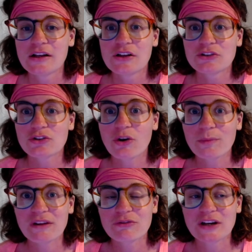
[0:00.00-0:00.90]
So don't
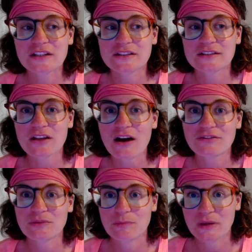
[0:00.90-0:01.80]
be afraid to
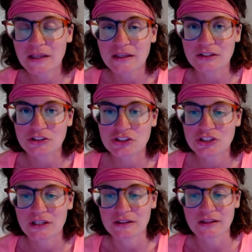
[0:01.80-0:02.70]
soft pitch
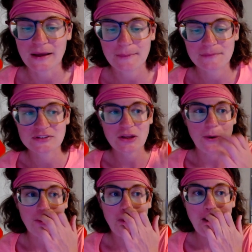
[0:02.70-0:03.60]
in them.
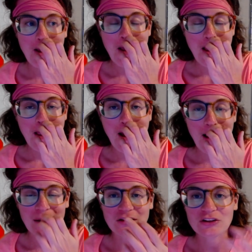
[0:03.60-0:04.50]
So,
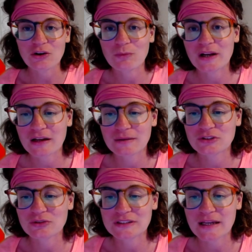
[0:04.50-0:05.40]
when it comes
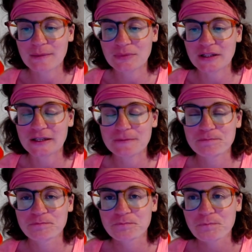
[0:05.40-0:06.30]
to a template,
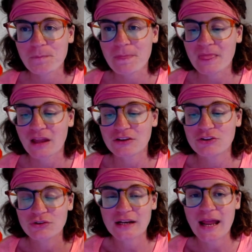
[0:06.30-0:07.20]

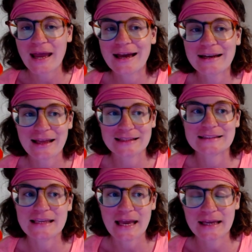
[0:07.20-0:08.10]
you can add at
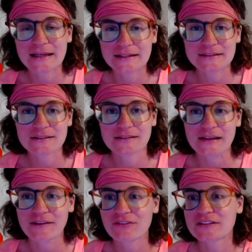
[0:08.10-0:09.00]
the end,
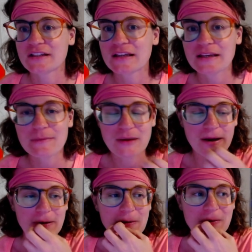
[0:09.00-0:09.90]
like if it's an
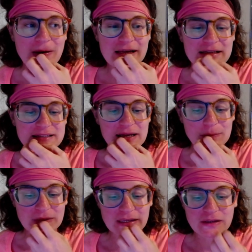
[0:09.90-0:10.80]
email
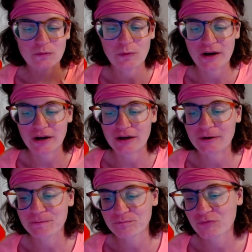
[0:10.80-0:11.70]
template
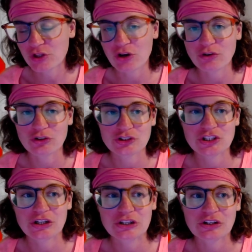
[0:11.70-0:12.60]
where, you're
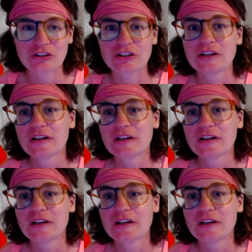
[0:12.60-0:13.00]
sharing your